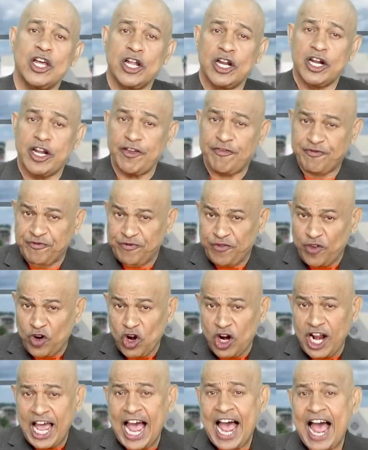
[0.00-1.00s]
the
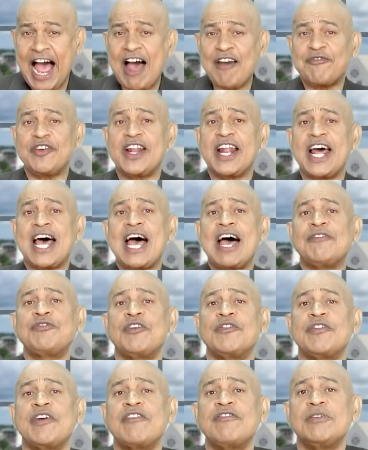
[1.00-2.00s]
full half and half
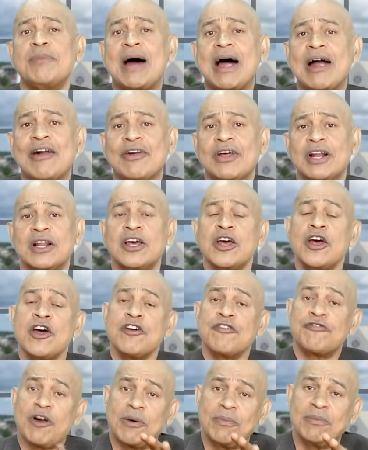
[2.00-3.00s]
of every barrel
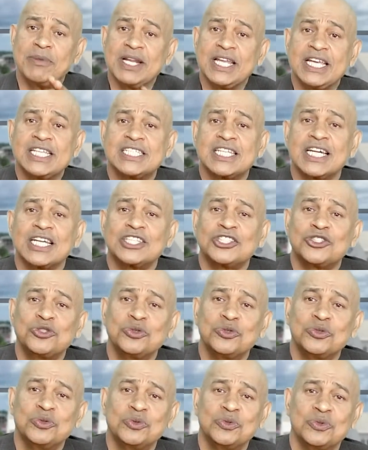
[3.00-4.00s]
from Liza
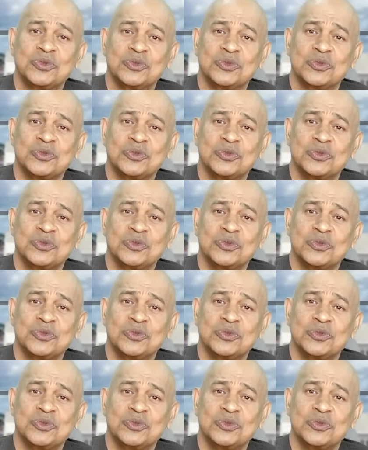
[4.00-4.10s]
2.